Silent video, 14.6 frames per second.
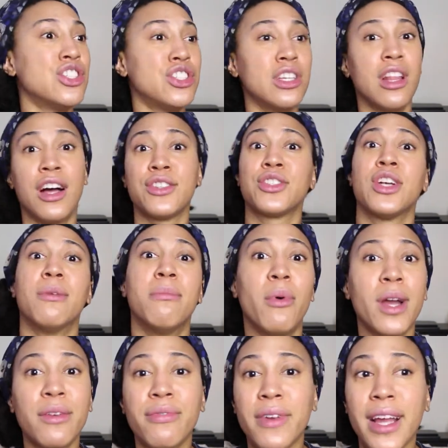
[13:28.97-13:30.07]
She lost her
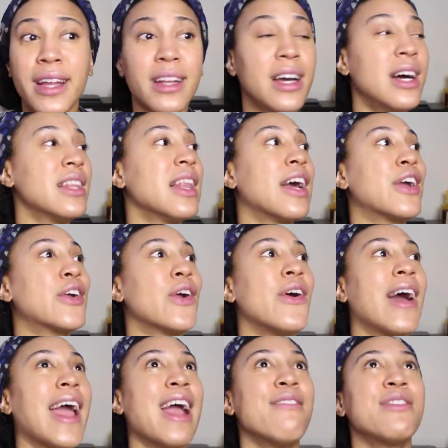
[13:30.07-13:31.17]
boyfriend. Like,
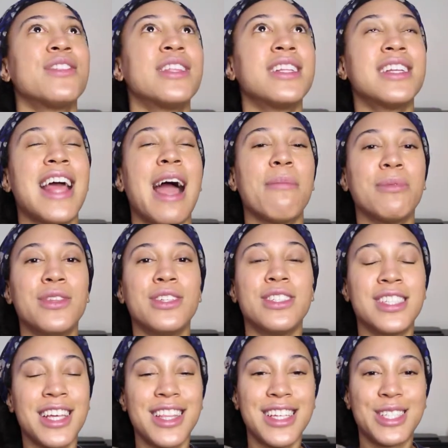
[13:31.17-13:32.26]
girl, everything that happened
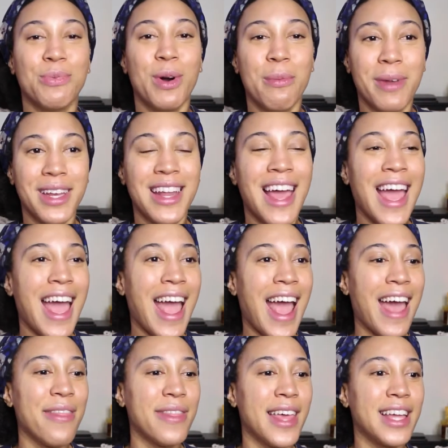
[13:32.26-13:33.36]
to this woman.
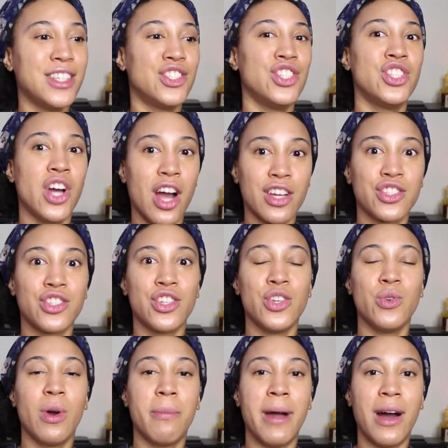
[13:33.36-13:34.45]
And then she talks to
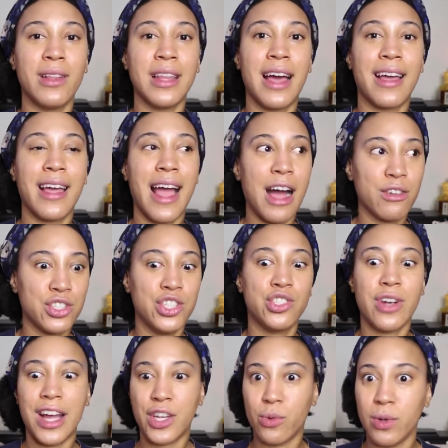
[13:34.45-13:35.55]
you about like how she
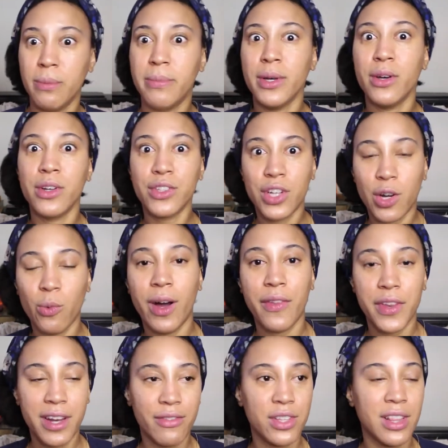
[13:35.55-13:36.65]
tried to rebuild her
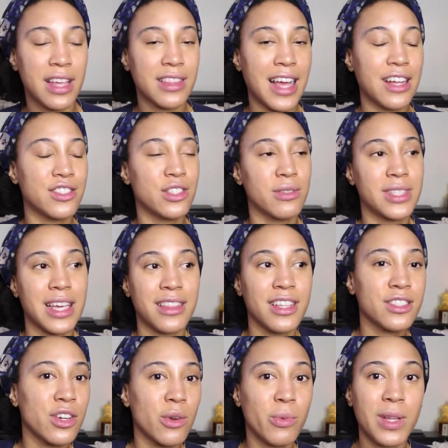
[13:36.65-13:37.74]
wealth and everything like that. So it's like,
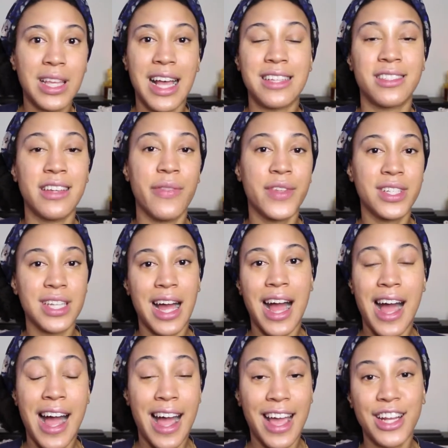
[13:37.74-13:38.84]
this girl really has nothing to
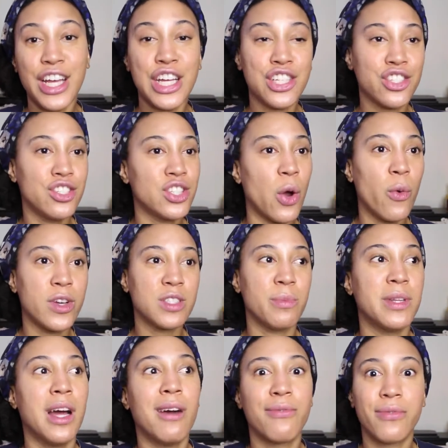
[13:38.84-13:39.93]
hide. She's always
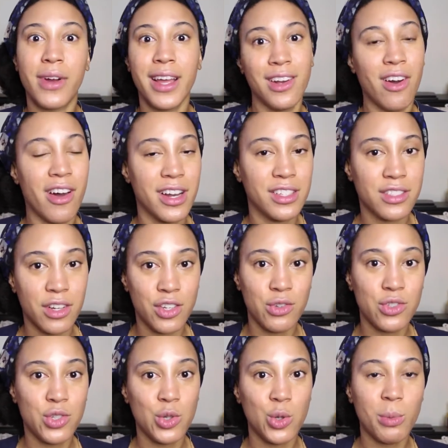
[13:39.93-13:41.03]
been upfront and honest on
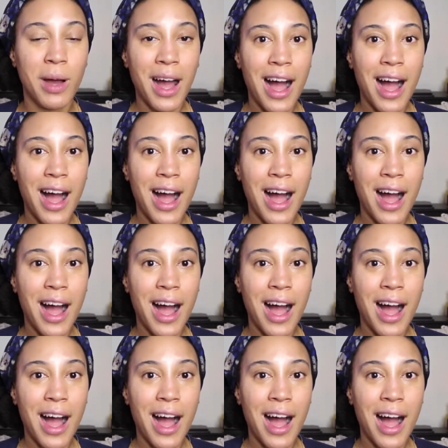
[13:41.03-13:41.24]
YouTube.